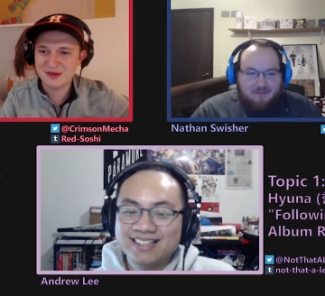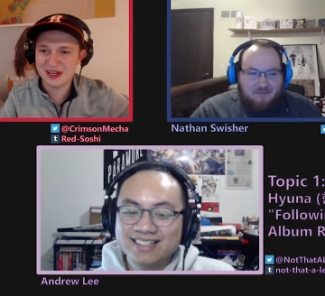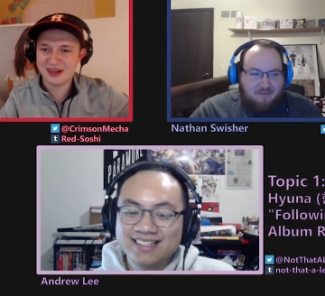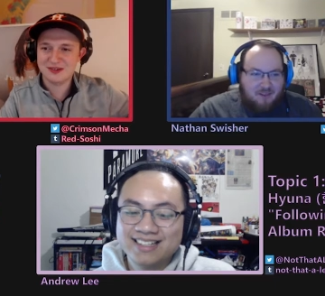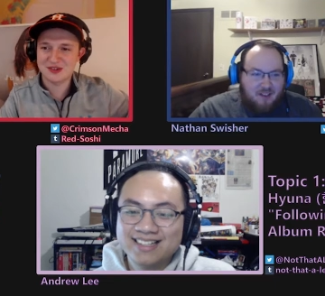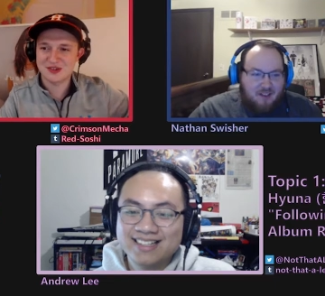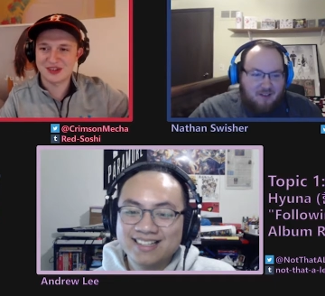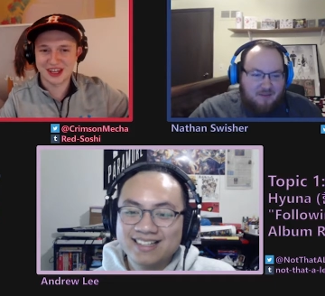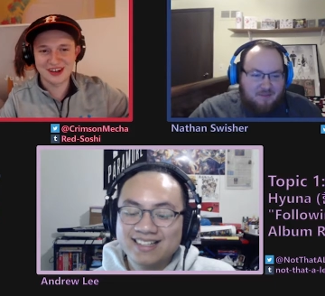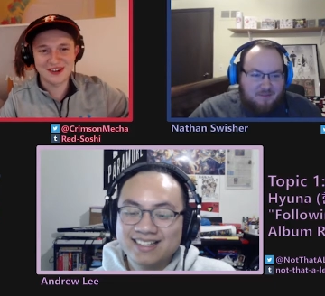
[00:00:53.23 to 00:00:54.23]
Speaker 1: with my after
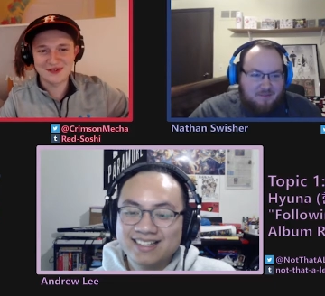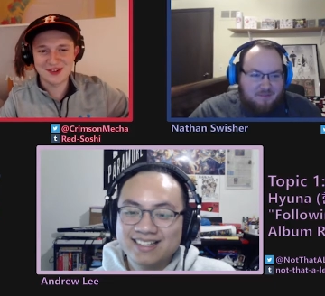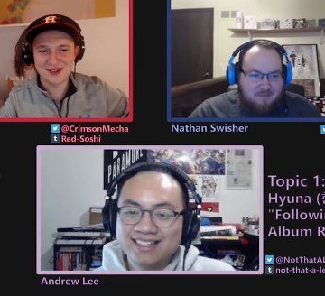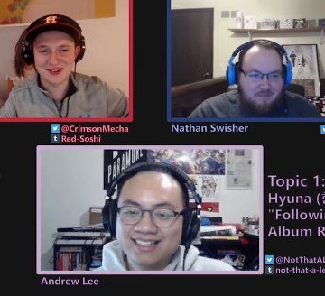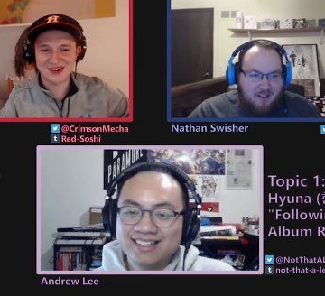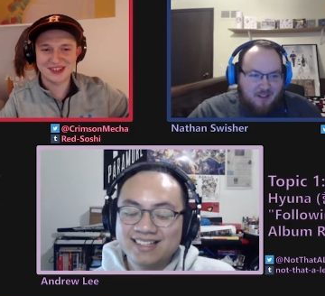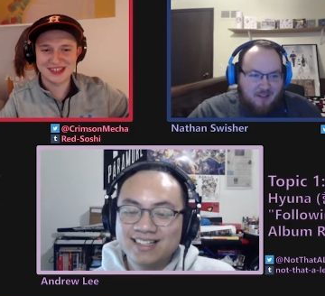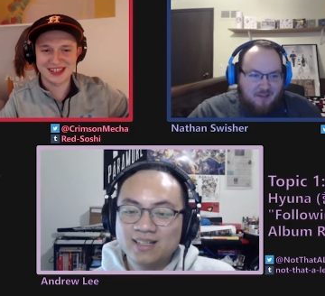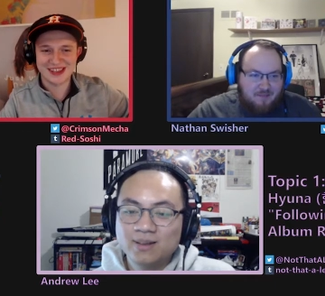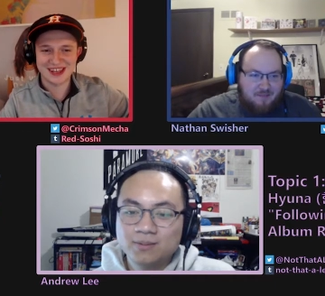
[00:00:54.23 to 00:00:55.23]
school. Like I know a few
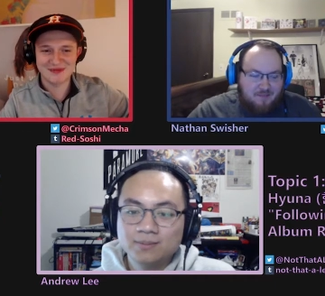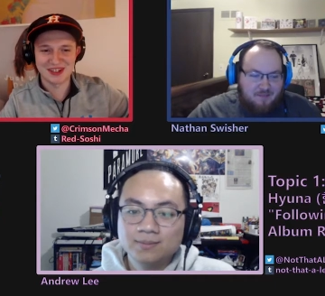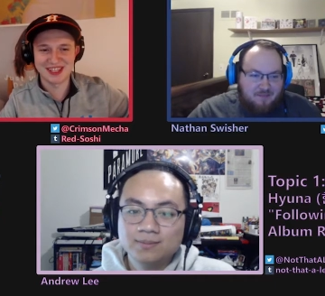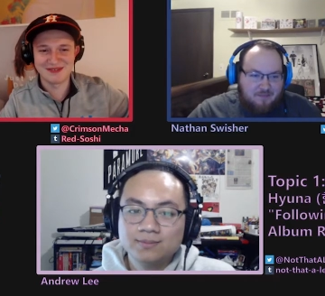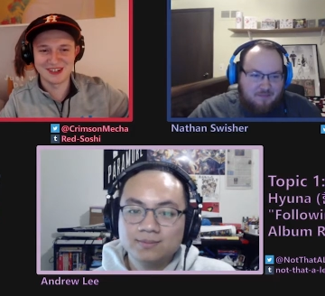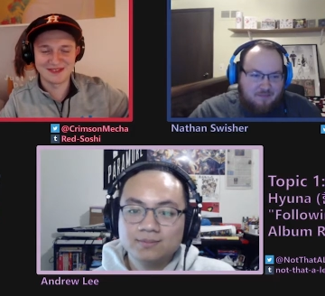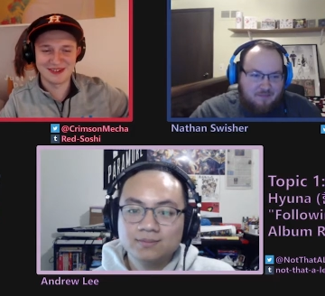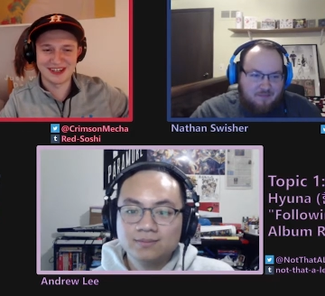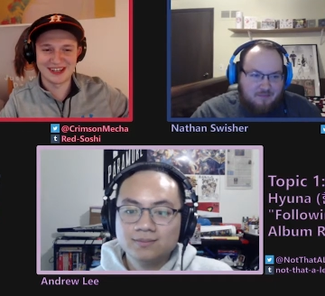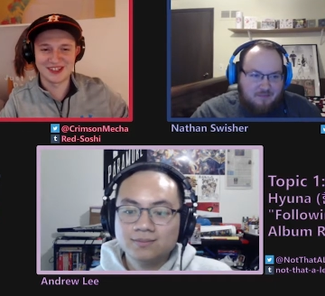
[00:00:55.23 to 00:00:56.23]
songs, and that's like my limit
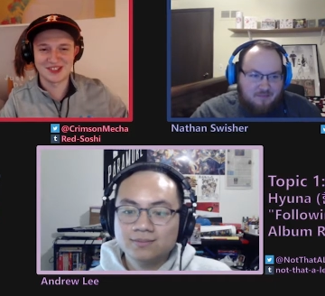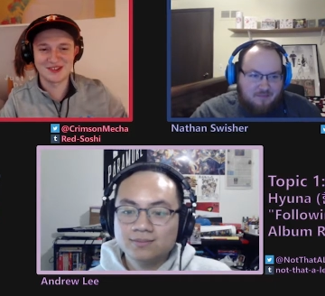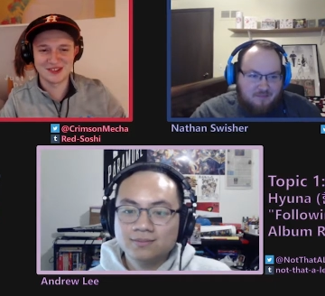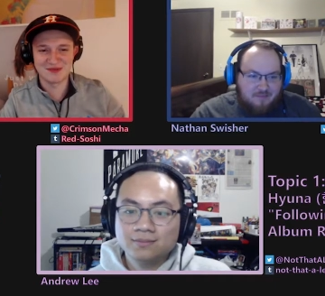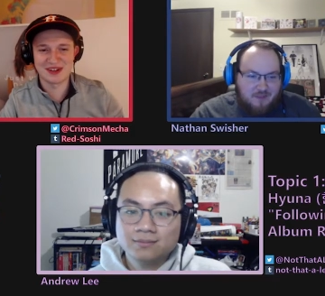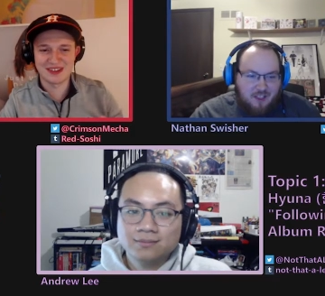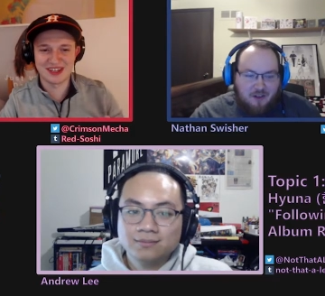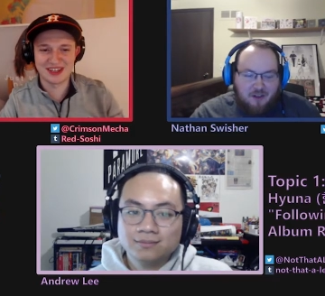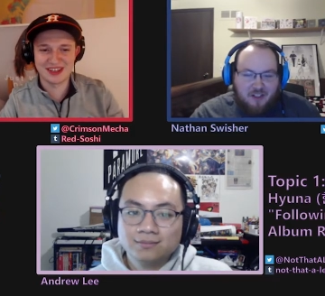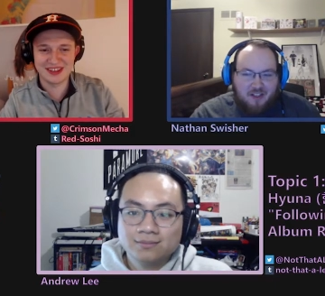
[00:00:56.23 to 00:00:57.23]
of my knowledge
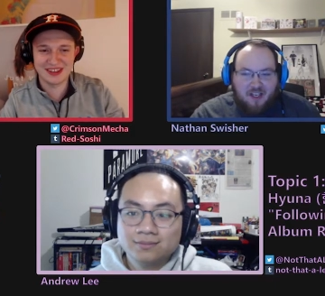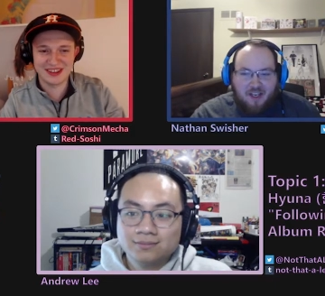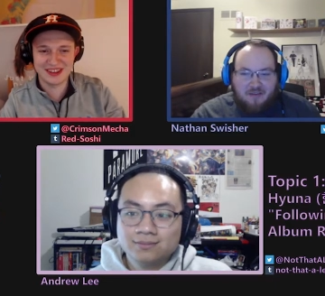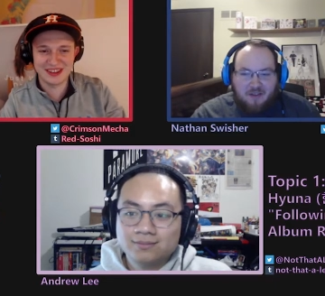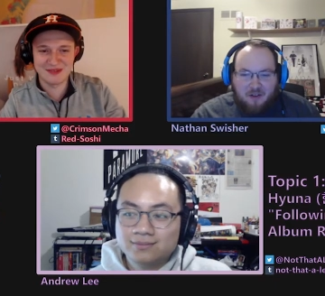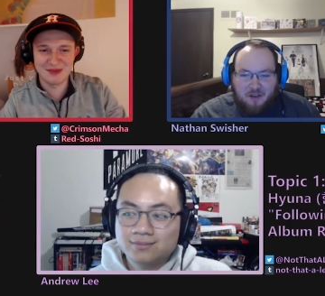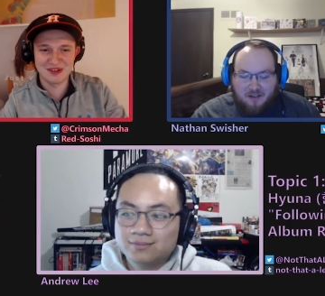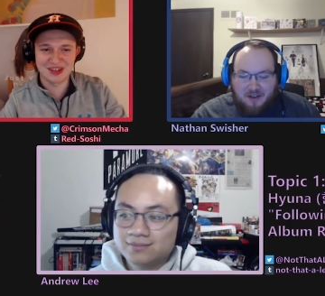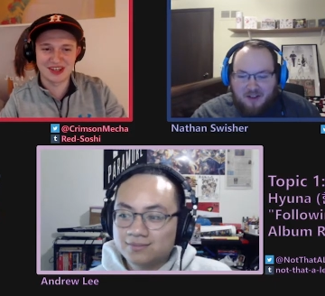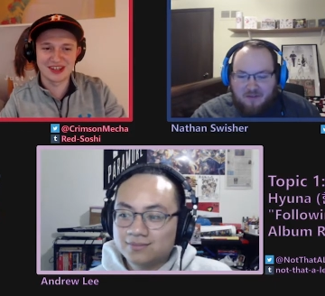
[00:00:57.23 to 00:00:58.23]
about like. Oh really? Yeah, I
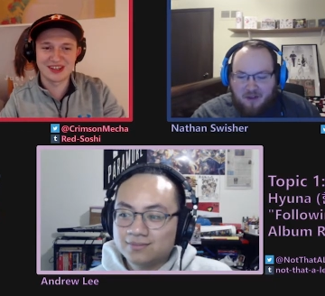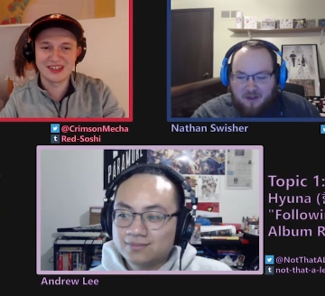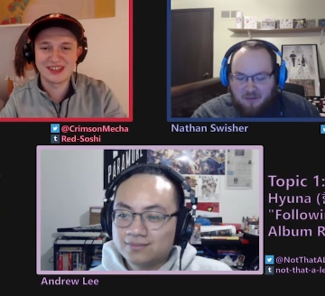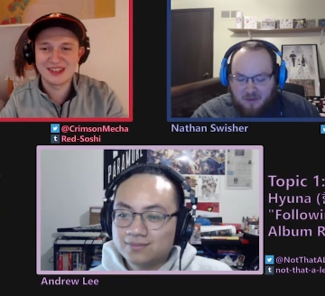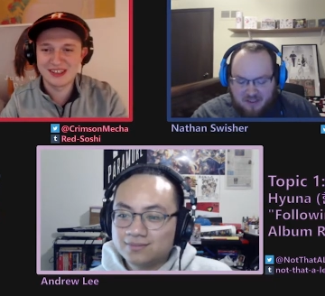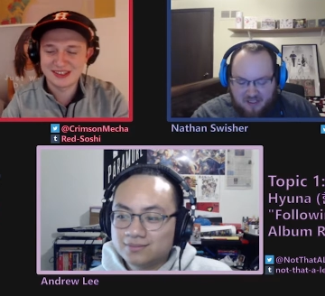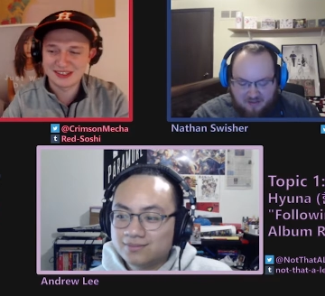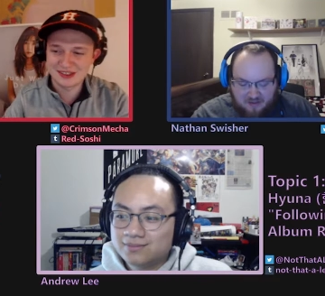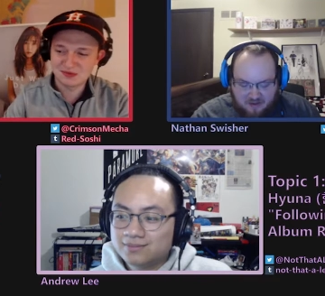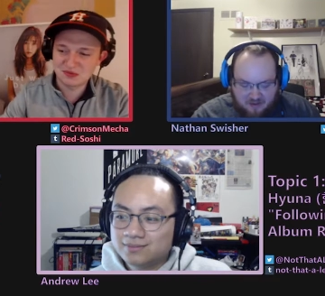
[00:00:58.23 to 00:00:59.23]
followed.
Speaker 2: I followed
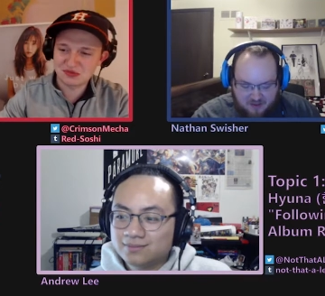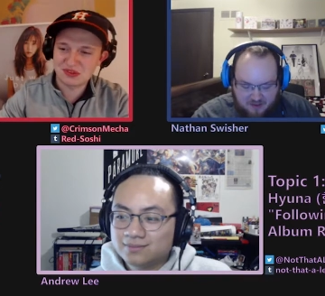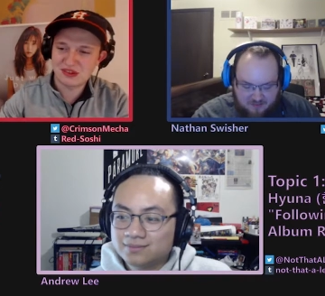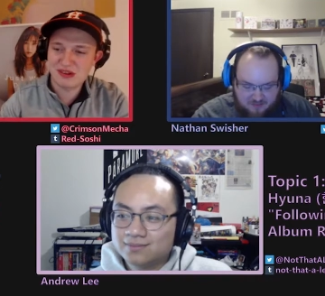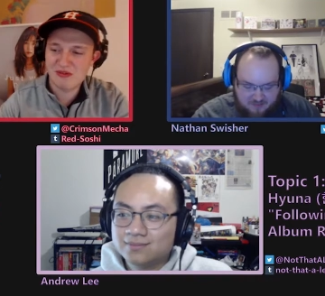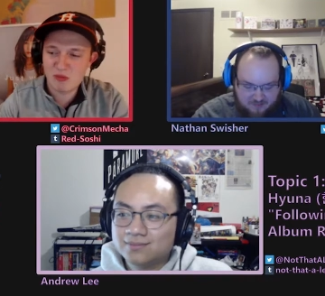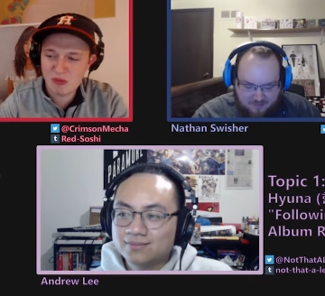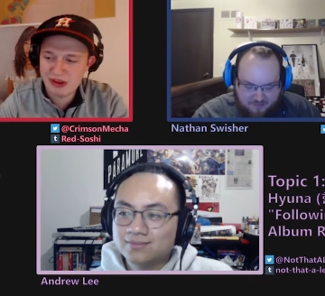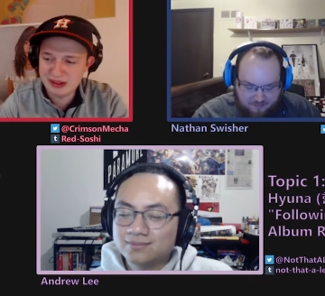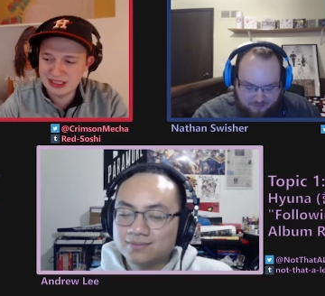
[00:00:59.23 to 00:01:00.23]
most after school stuff.
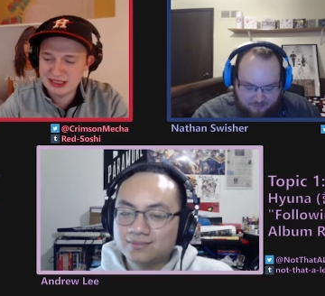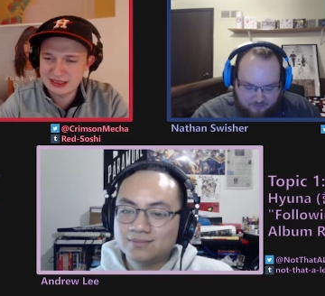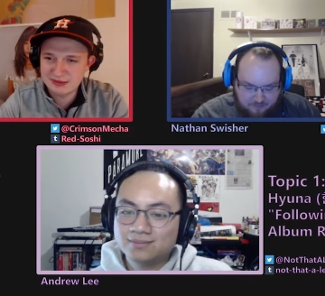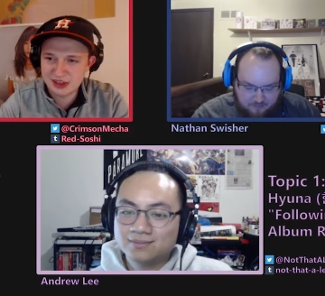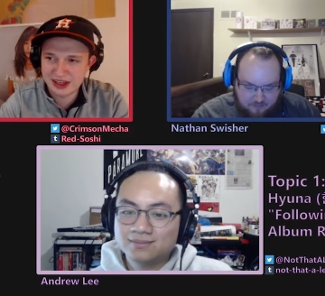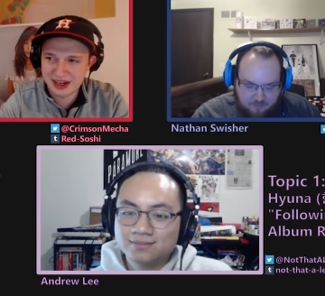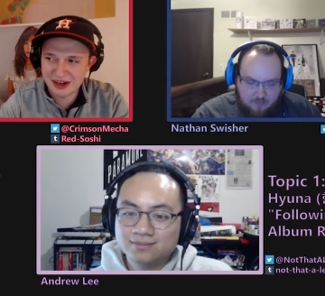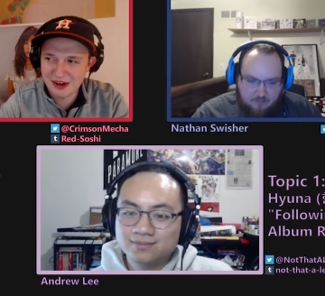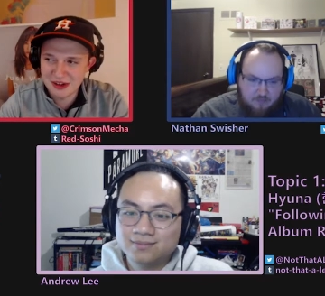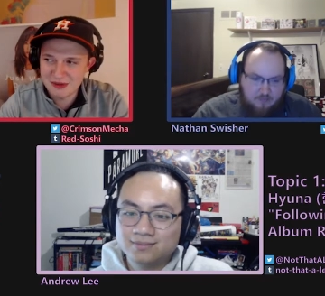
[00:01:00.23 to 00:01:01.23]
Speaker 1: Yeah,
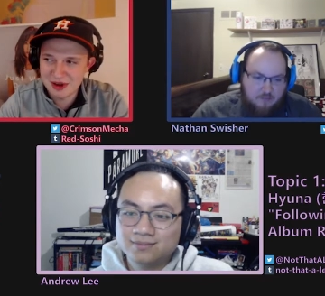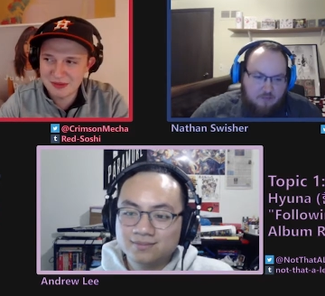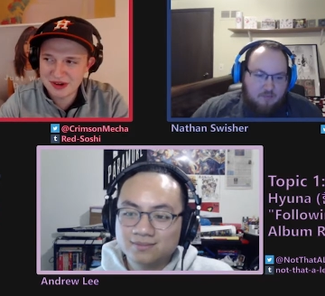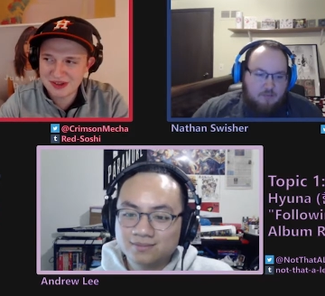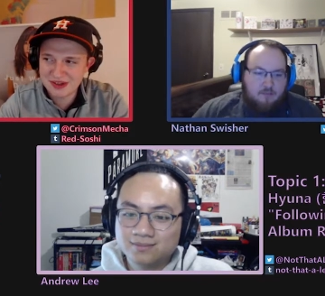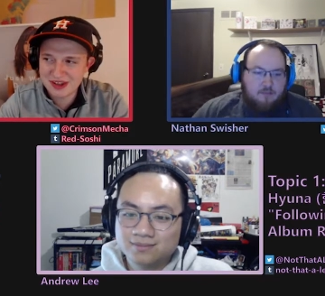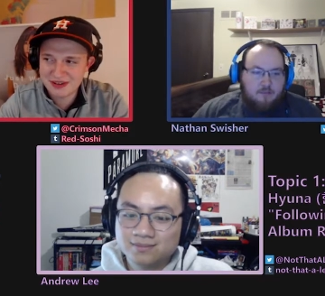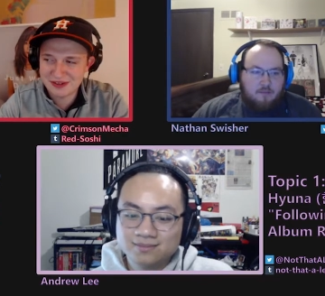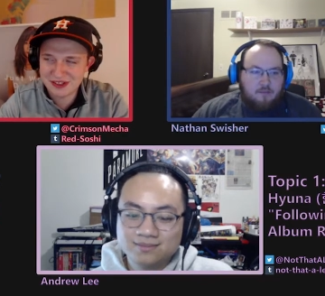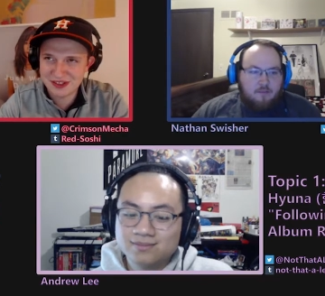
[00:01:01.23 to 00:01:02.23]
like I know the members and
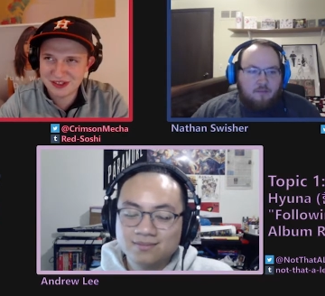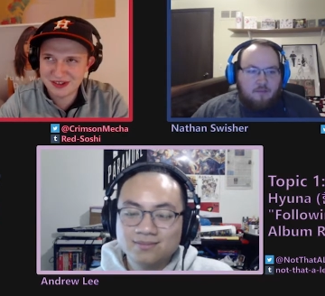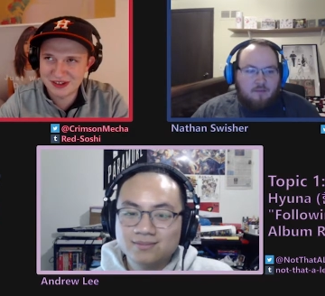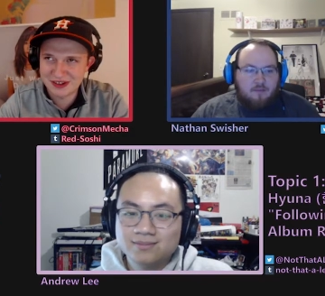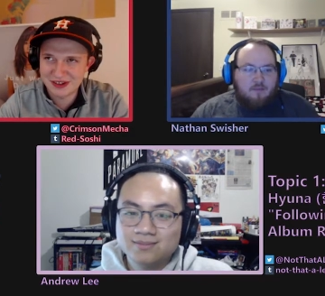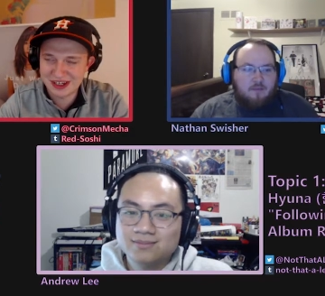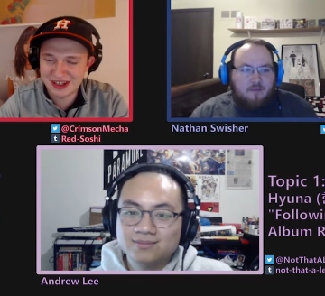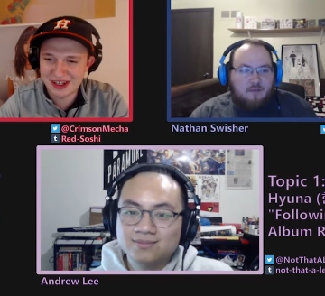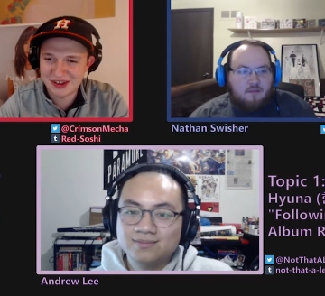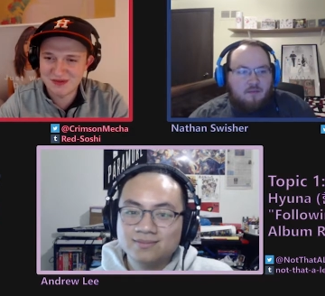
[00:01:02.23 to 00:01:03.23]
stuff. I just don't know
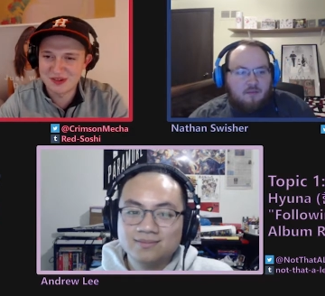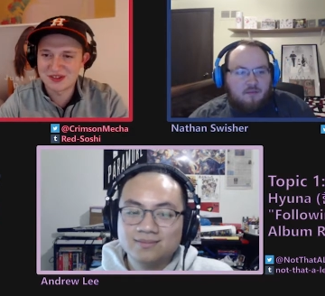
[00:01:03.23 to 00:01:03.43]
like a lot of their